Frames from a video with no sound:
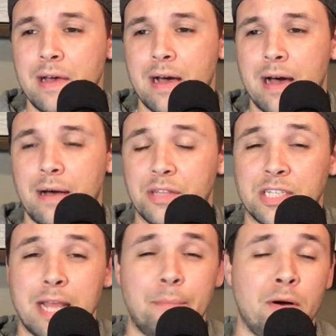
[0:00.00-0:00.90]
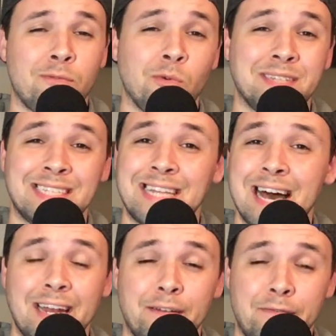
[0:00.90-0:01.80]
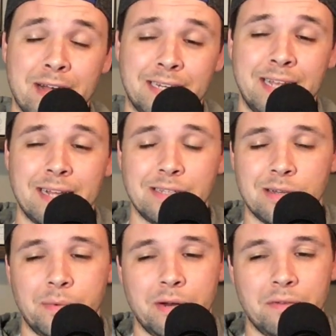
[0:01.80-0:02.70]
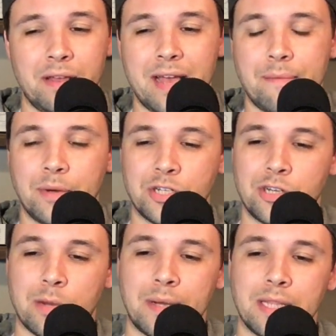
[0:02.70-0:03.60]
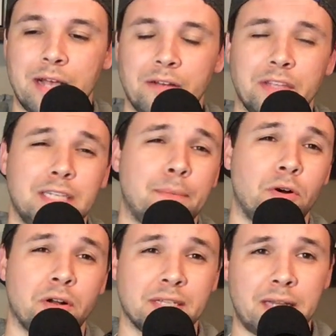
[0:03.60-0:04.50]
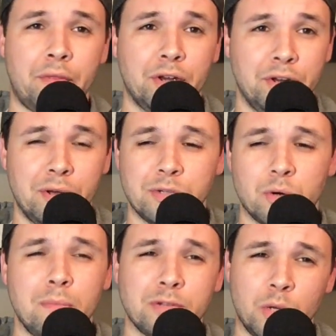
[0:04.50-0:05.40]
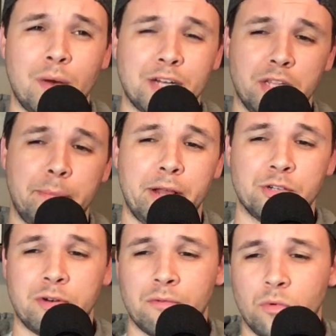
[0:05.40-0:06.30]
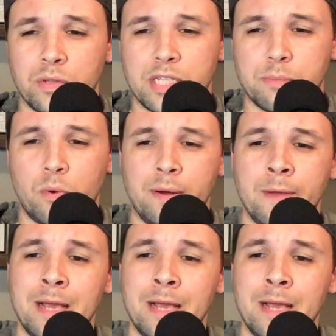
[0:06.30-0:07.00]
The step-off rule is not in effect yet, so we don't really have much to talk about there, and the double hook is nothing new. So we're mostly watching the pinch runner rule at this point.